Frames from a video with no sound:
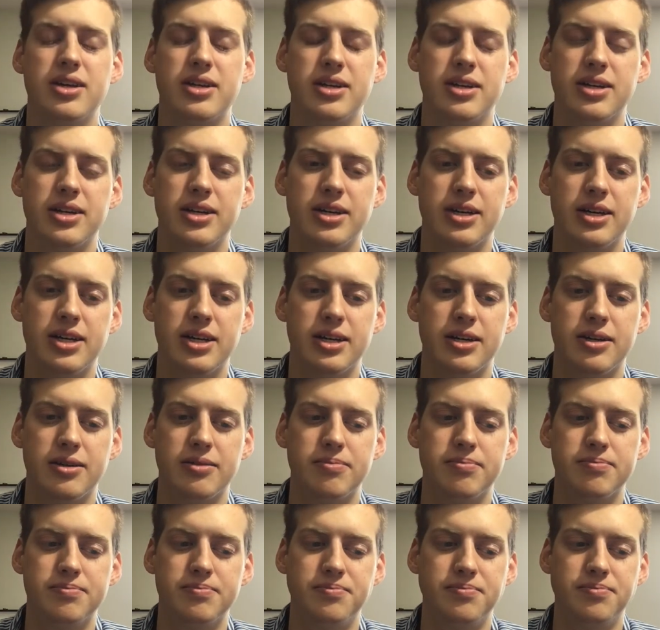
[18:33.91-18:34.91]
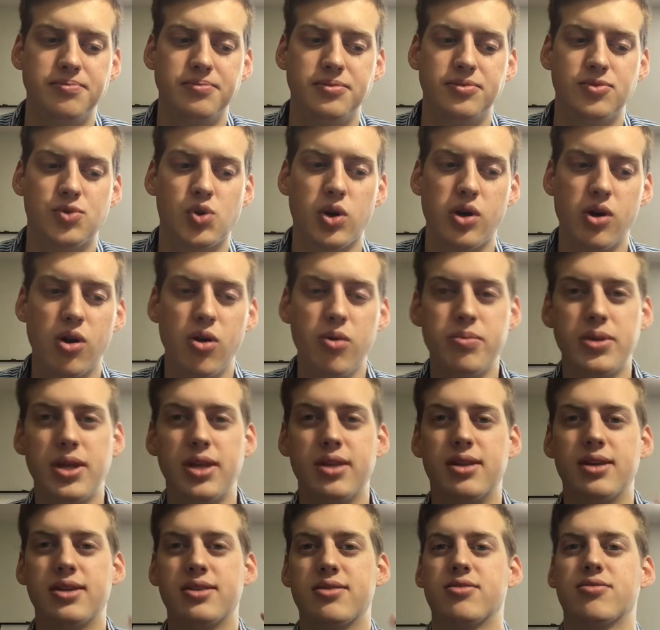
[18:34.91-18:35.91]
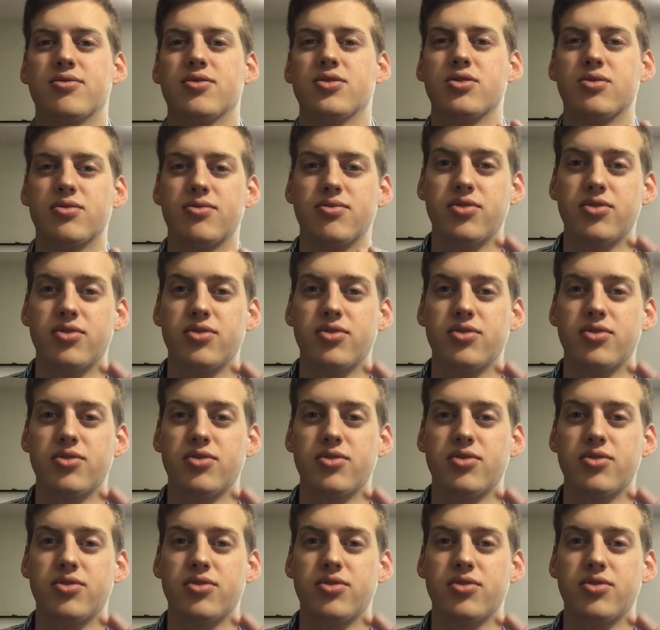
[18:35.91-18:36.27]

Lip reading: So I hope that this, for